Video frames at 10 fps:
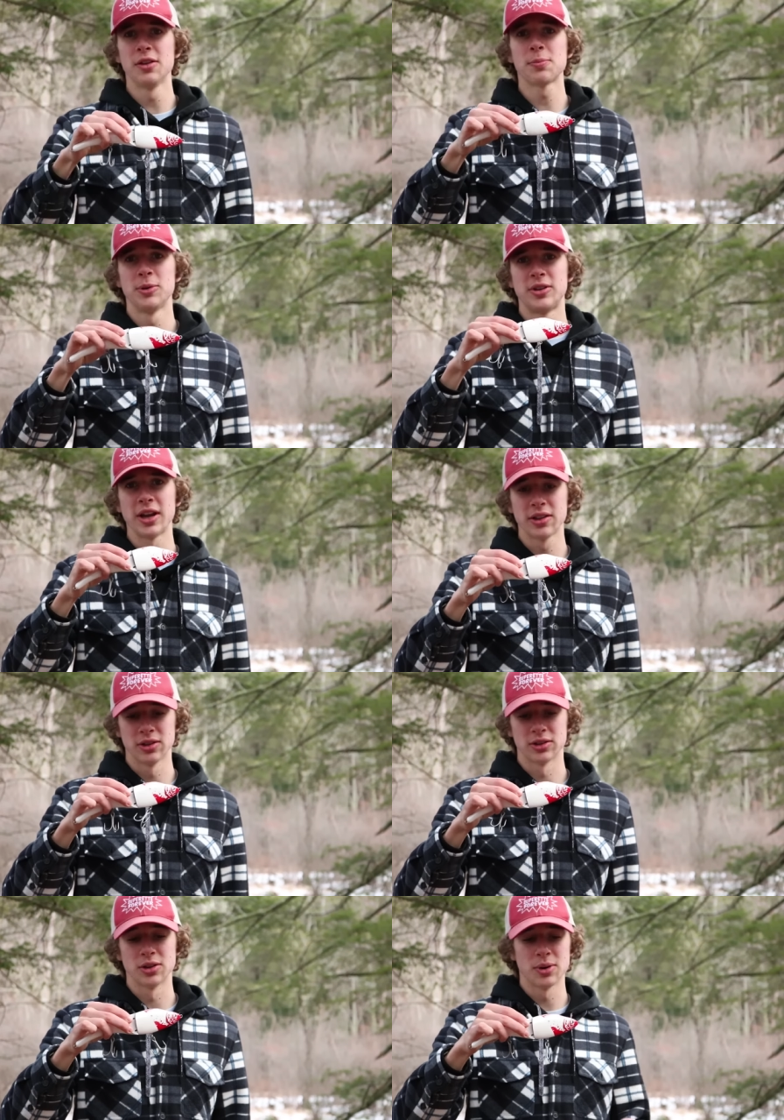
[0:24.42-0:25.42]
This
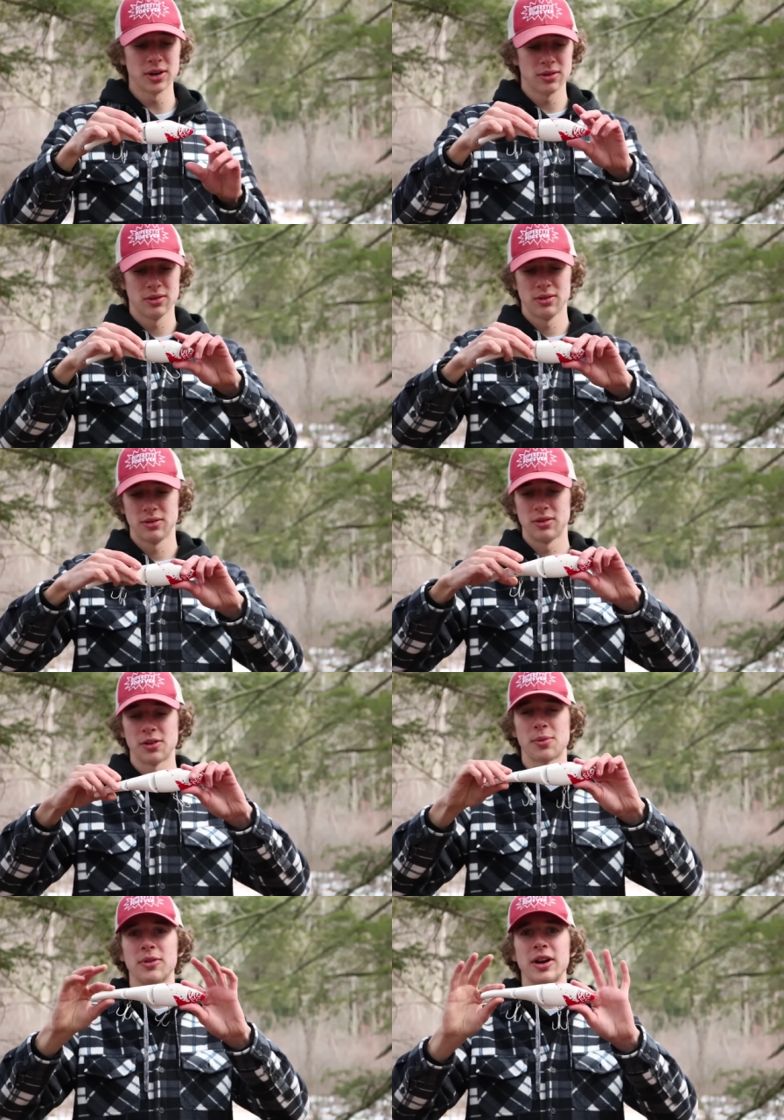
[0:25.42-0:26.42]
particular lure,
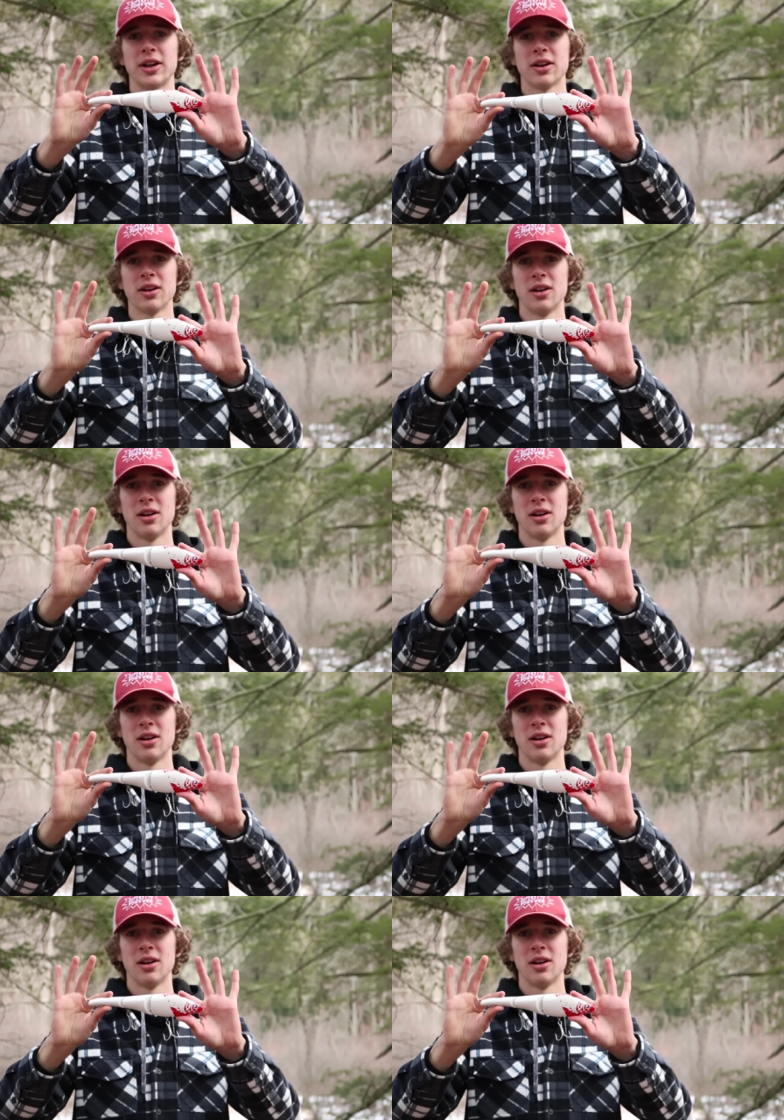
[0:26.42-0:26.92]
this one right here,